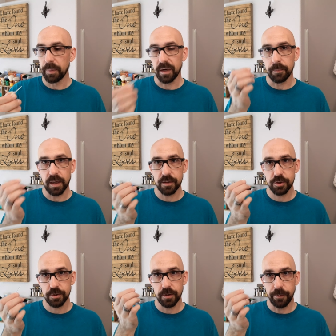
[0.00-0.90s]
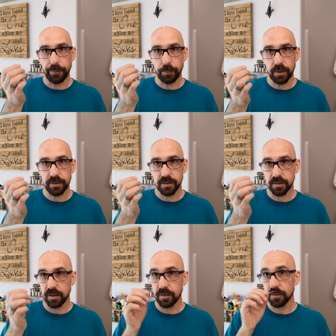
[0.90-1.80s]
but I'm not sure I would want
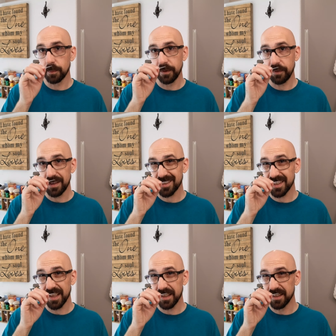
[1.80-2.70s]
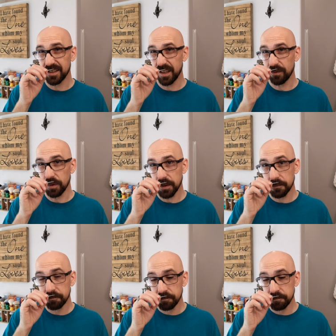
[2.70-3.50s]
this all over my face and head to shave with.